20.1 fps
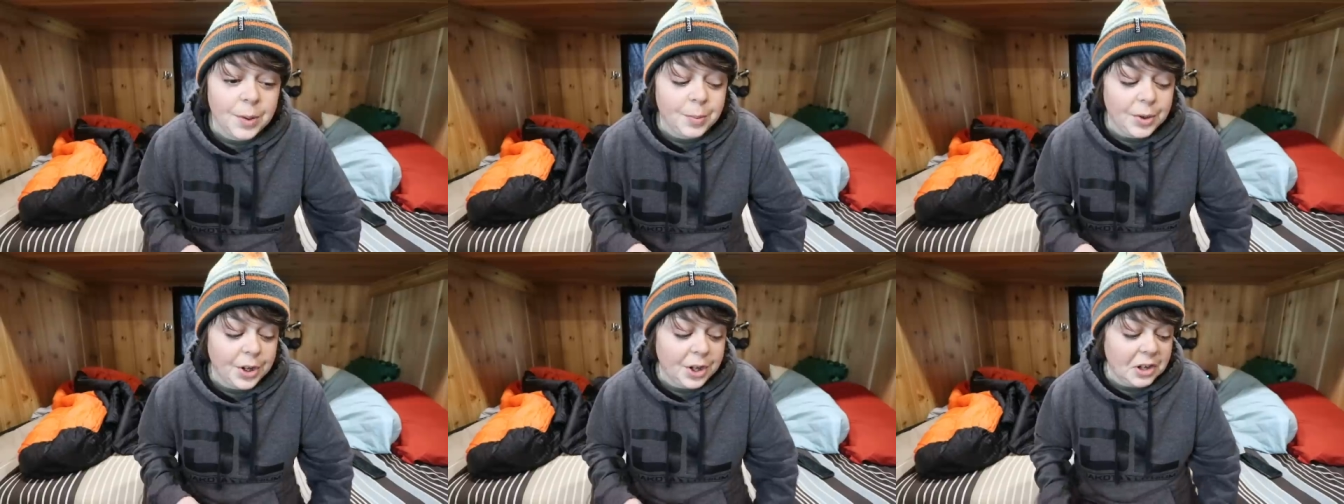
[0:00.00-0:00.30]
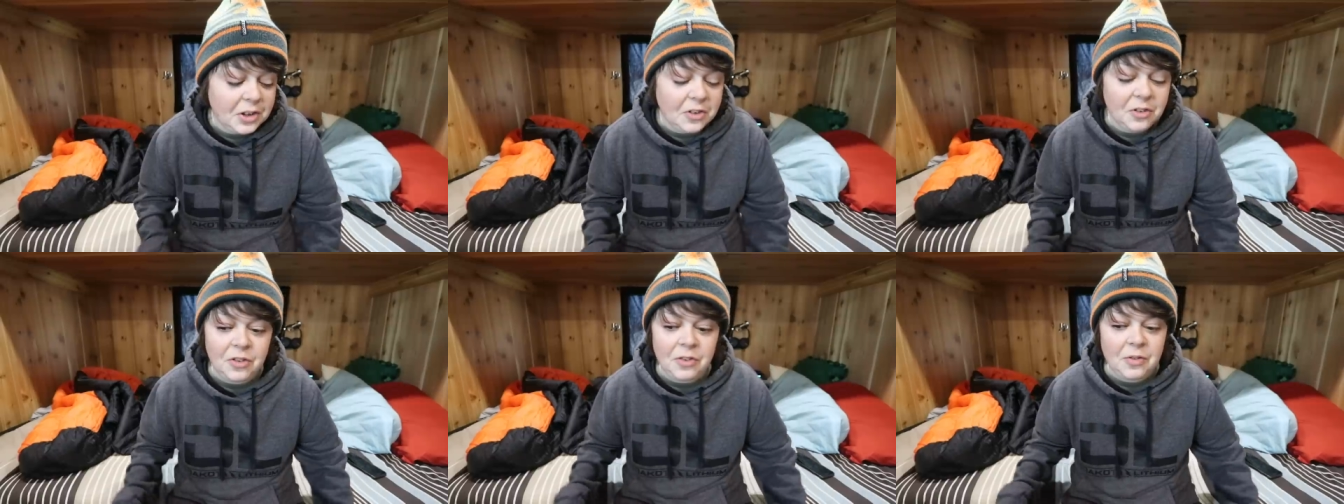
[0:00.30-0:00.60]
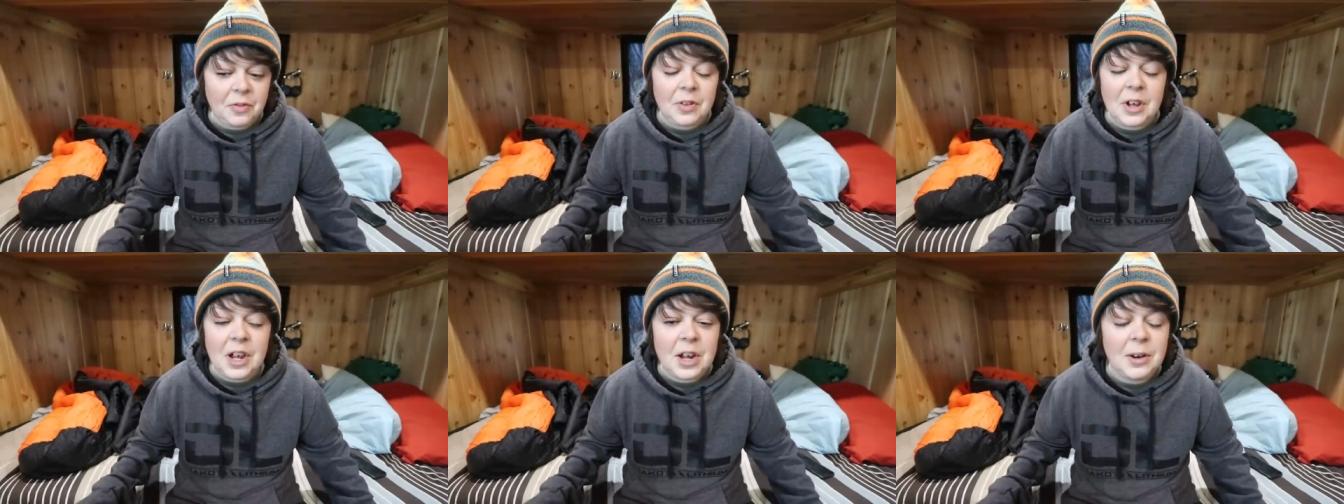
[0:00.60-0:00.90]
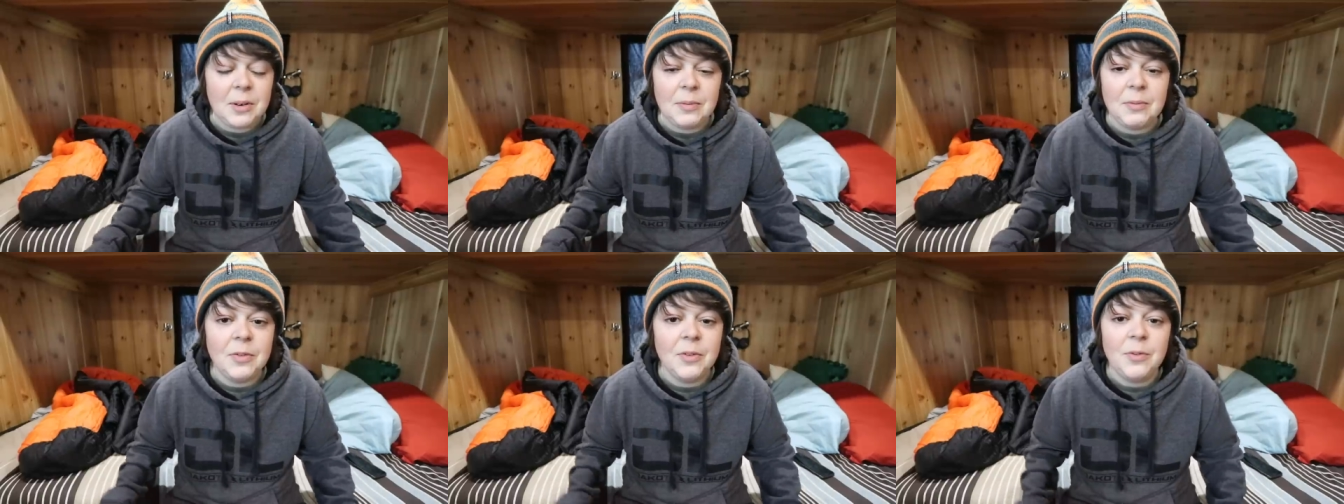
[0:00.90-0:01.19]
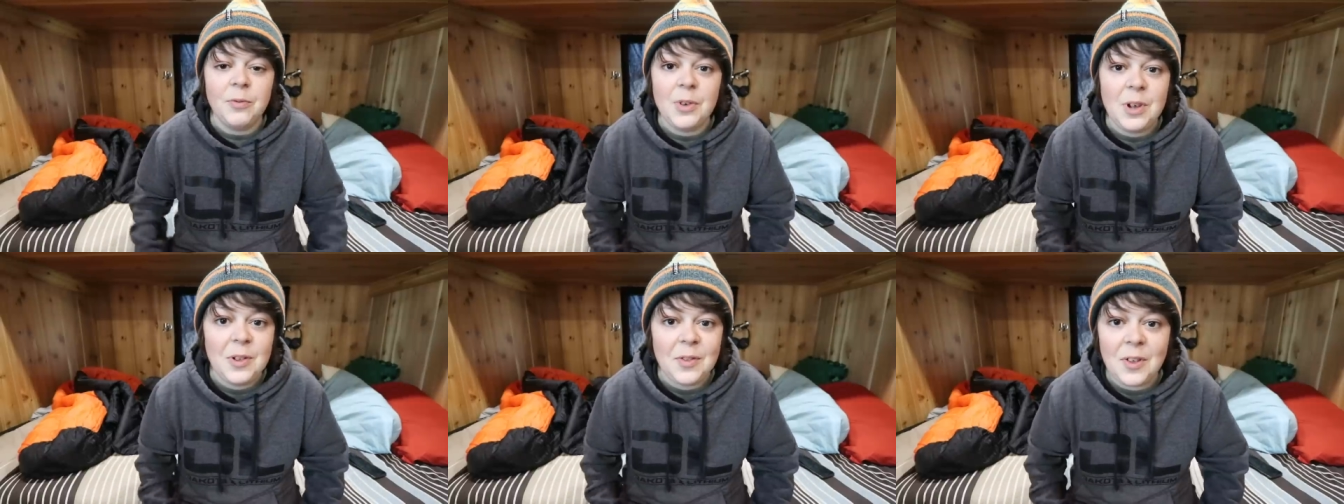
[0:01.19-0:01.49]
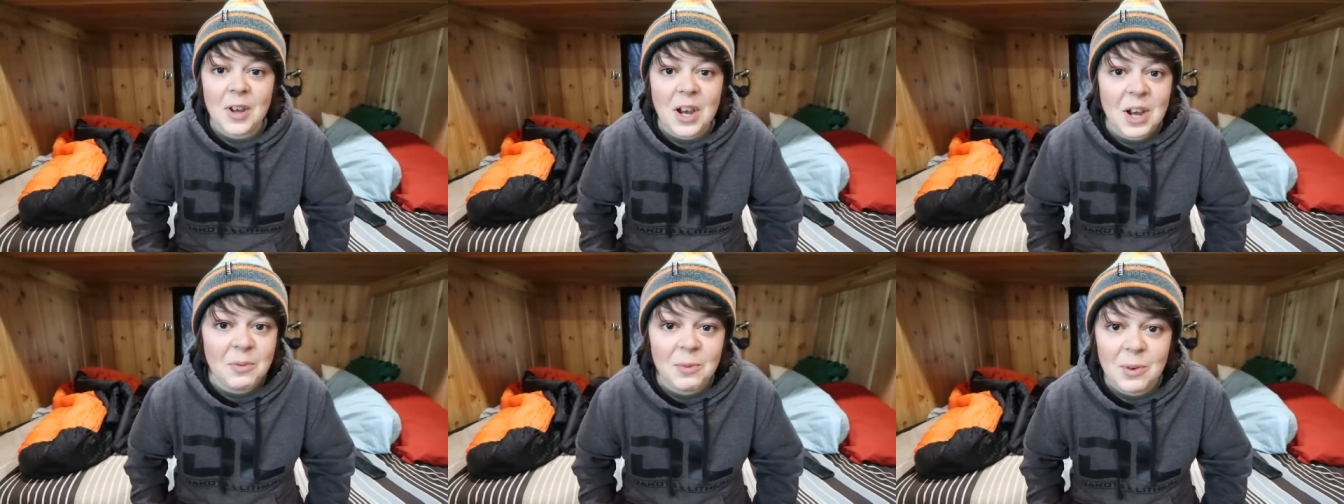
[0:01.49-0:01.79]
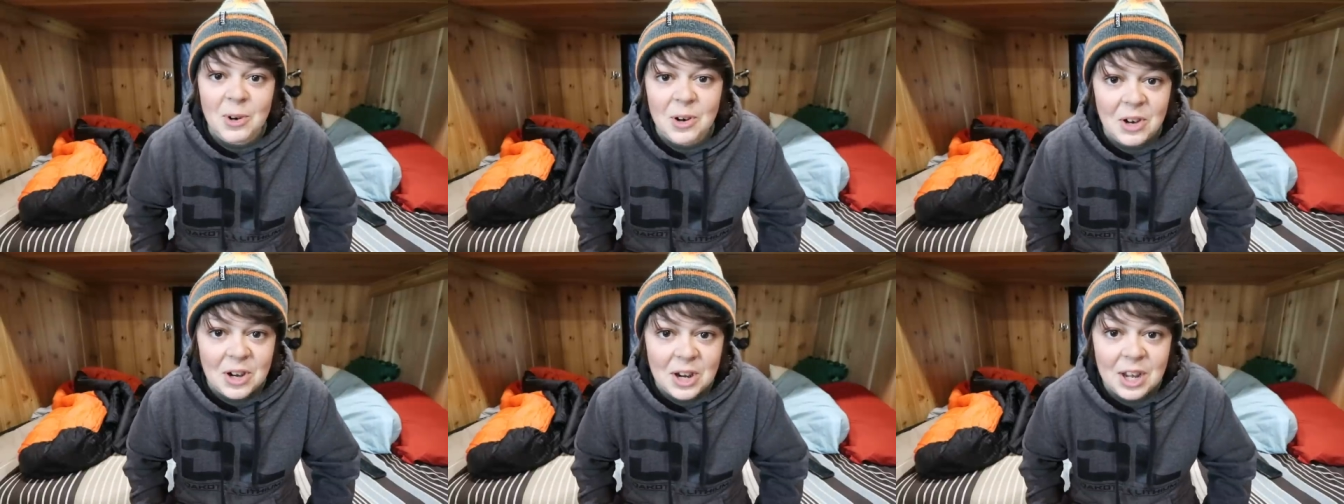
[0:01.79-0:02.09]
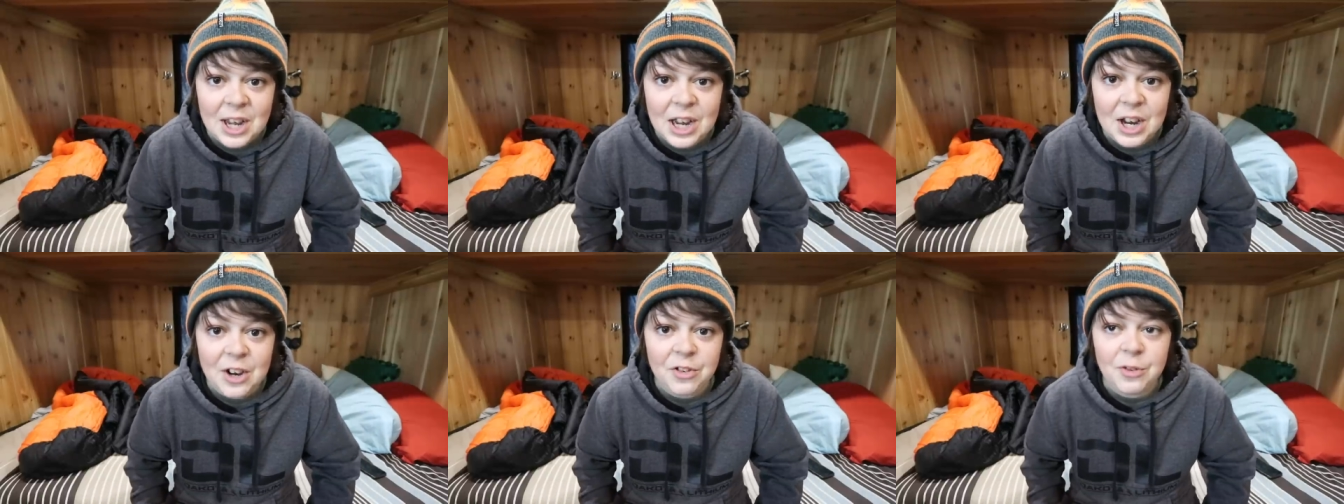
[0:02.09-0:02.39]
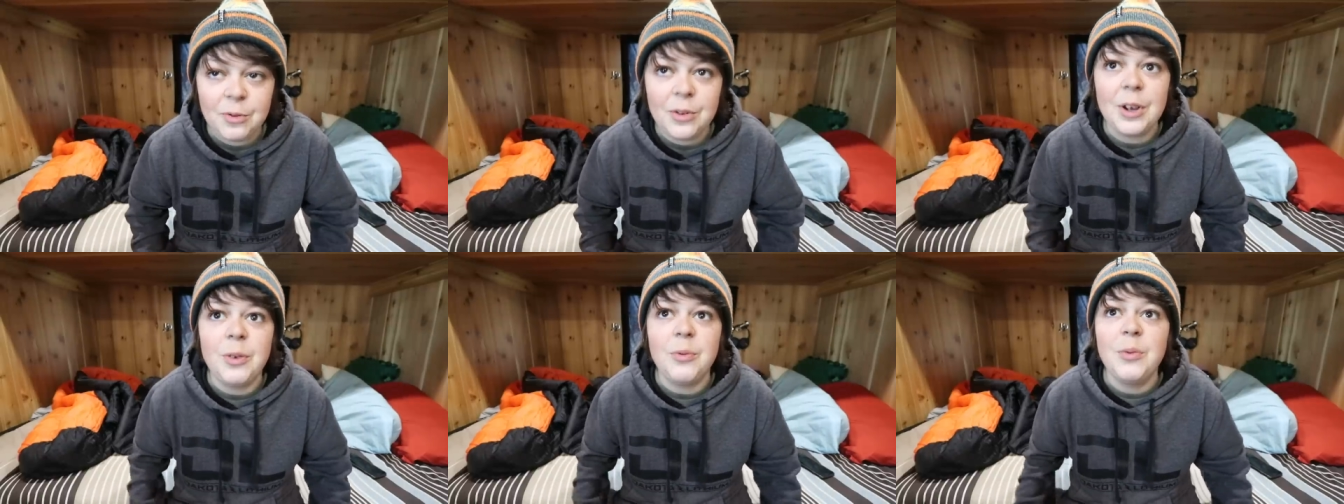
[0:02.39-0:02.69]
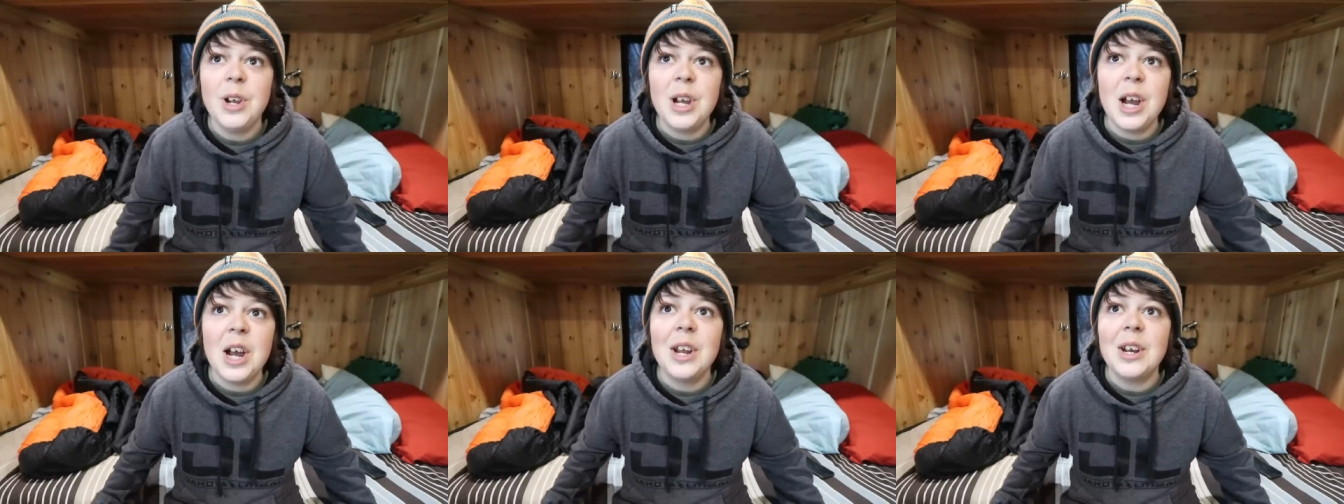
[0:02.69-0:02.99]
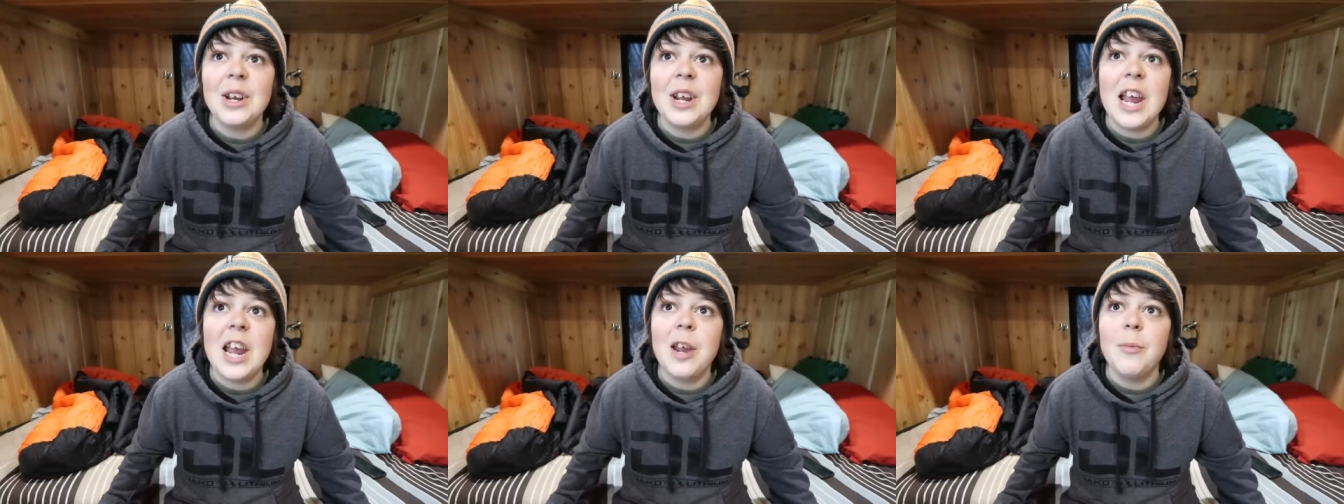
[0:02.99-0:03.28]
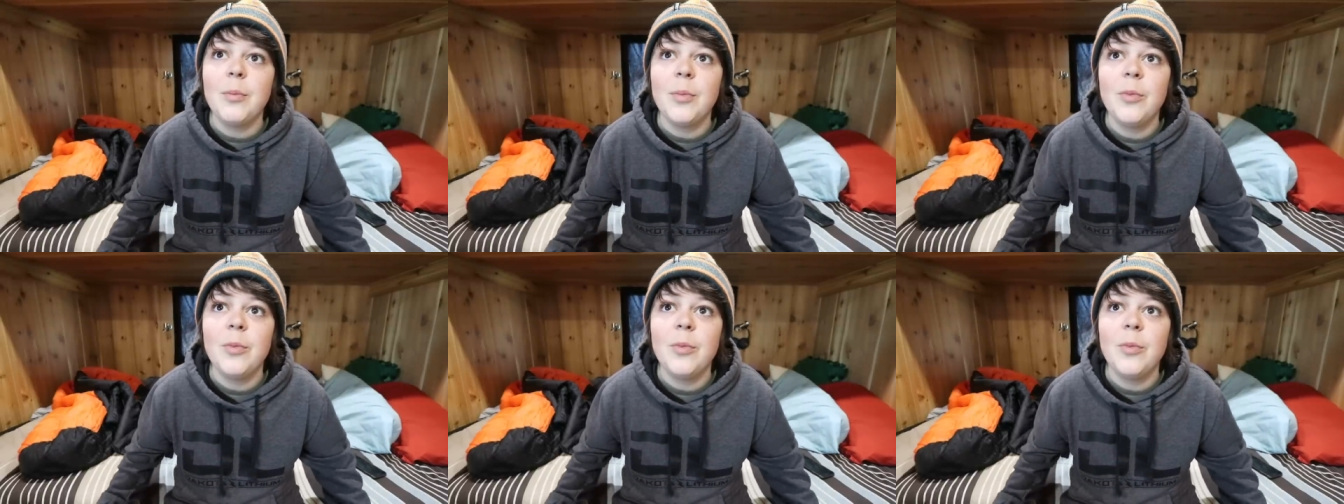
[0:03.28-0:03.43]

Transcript: because they we thought we were gonna catch like we caught eight,